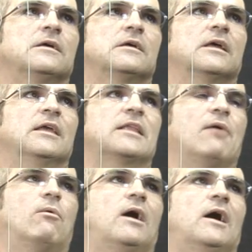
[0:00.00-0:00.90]
and I
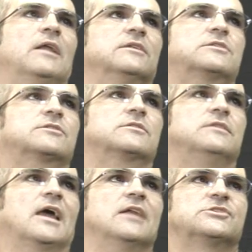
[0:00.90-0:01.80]
want
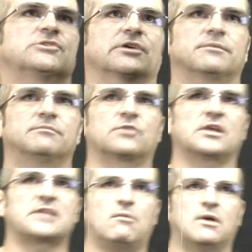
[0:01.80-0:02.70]
the answer,
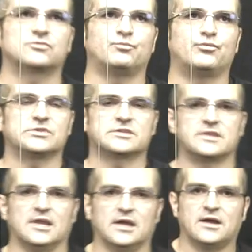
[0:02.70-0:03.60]
right? I want to put the